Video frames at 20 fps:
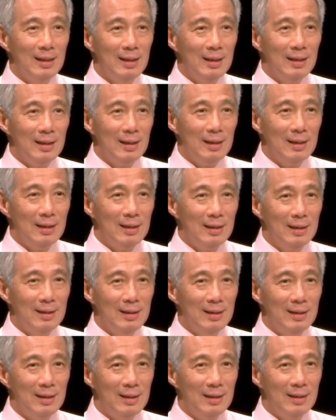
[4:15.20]

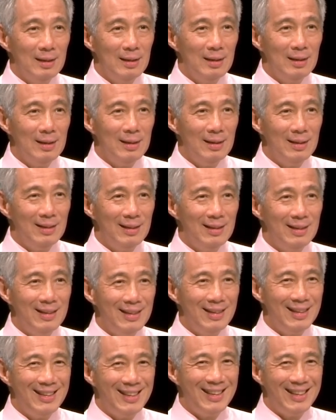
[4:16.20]

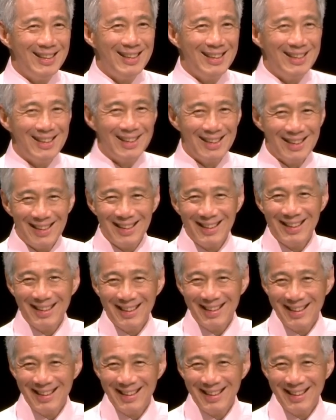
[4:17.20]
Nobody speaks.